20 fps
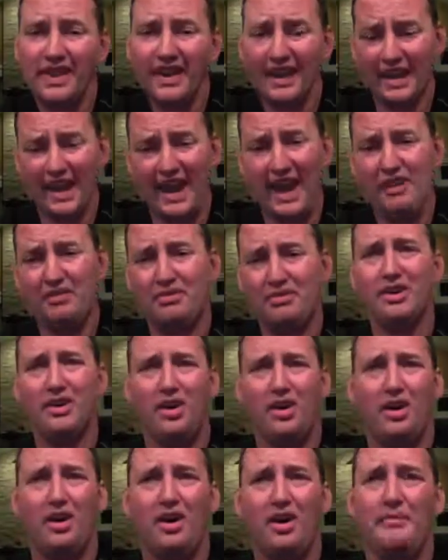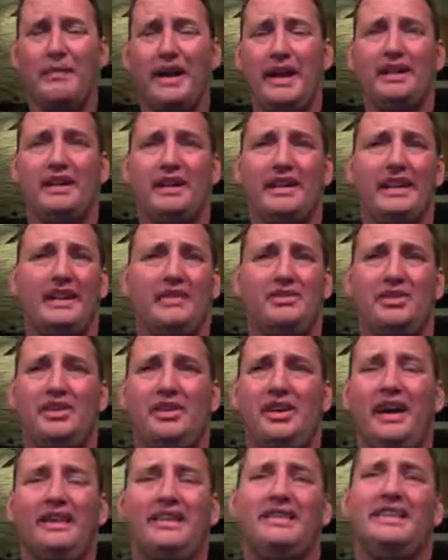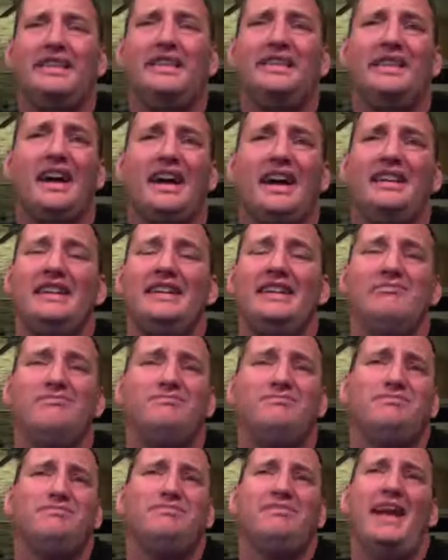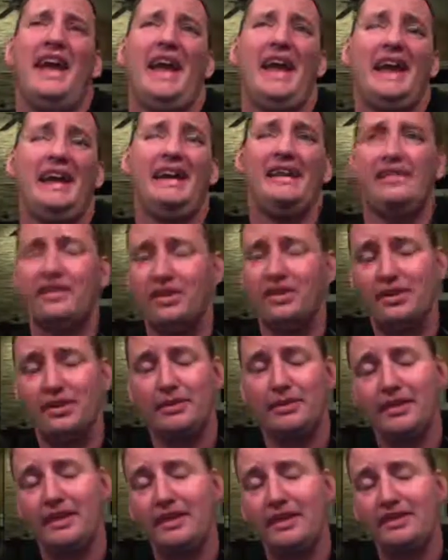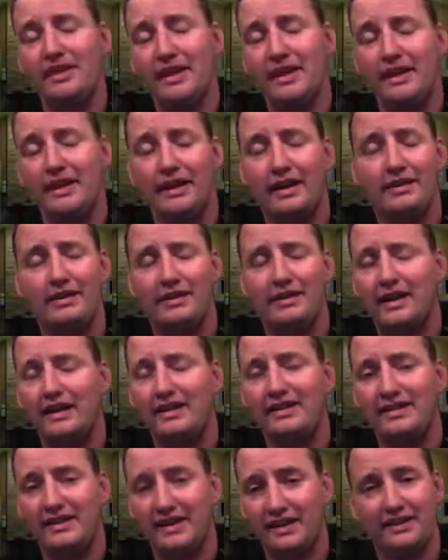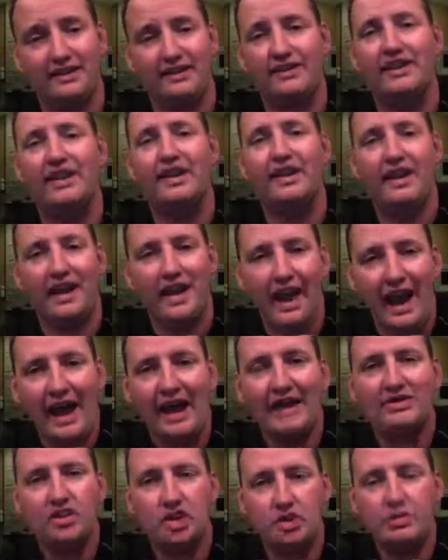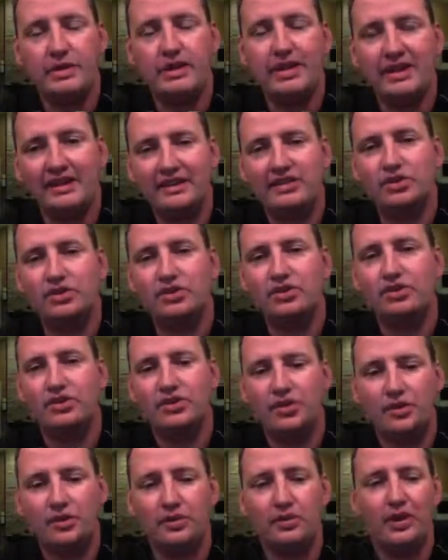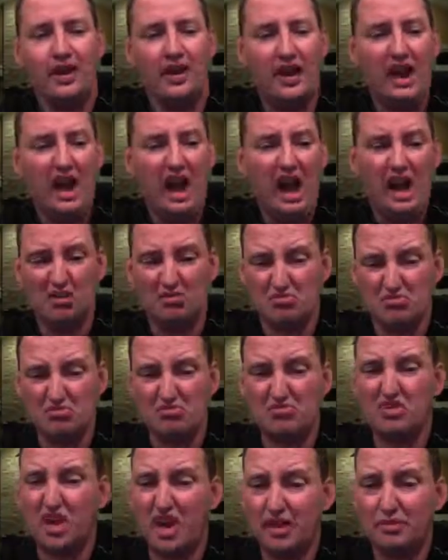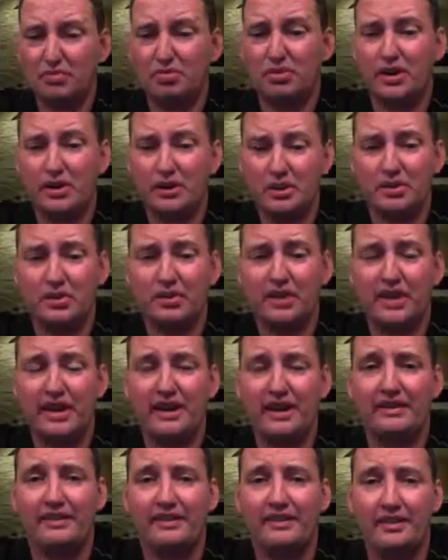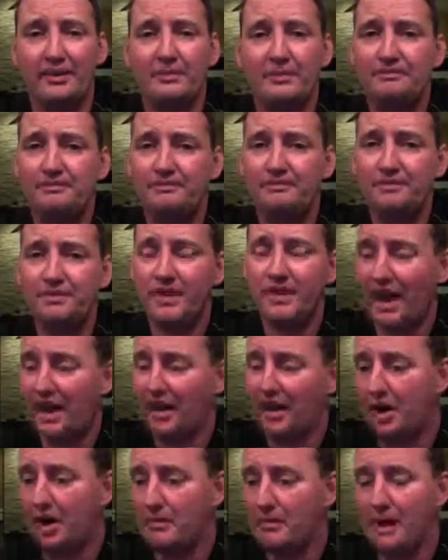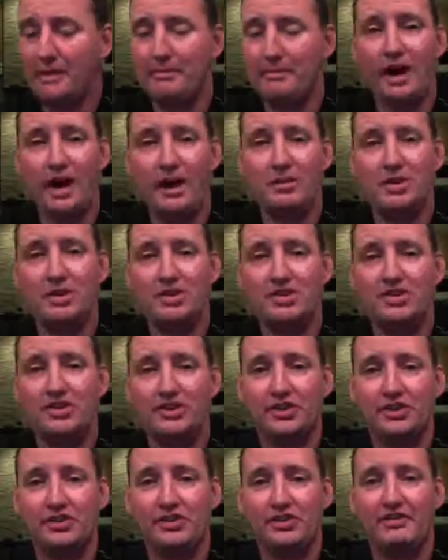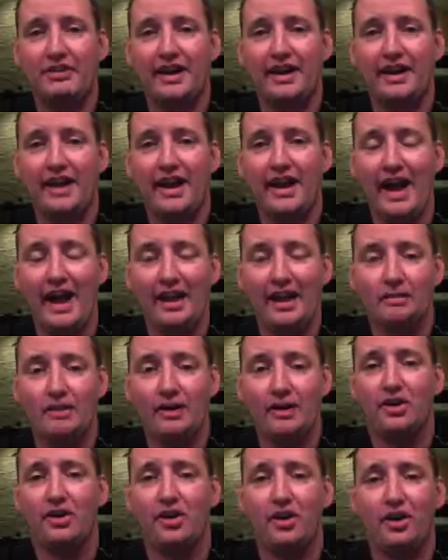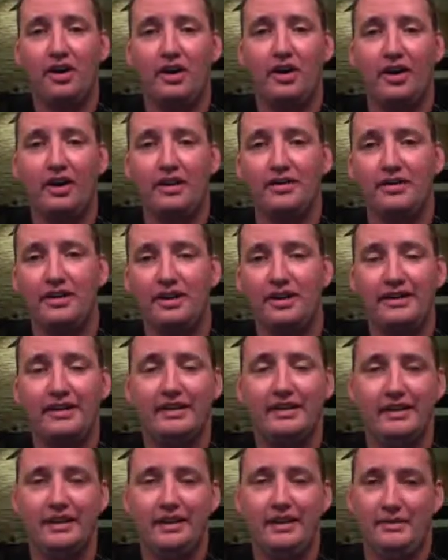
And every car made like after 1998 or something like that, 1996, has OBD2, so I thought it was a pretty cool thing. So, I don't know, I might buy one just to go see if I can hack my car or not, right? I